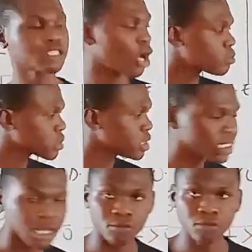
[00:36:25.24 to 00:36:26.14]
up to this
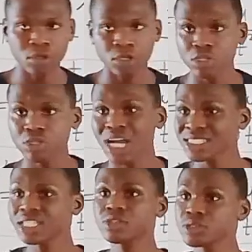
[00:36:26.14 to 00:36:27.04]
level, you are
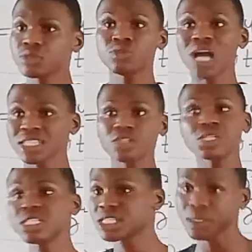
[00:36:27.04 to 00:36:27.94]
still doing
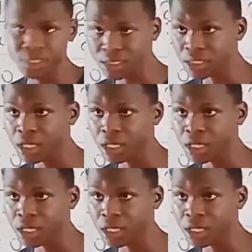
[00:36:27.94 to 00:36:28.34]
the same thing,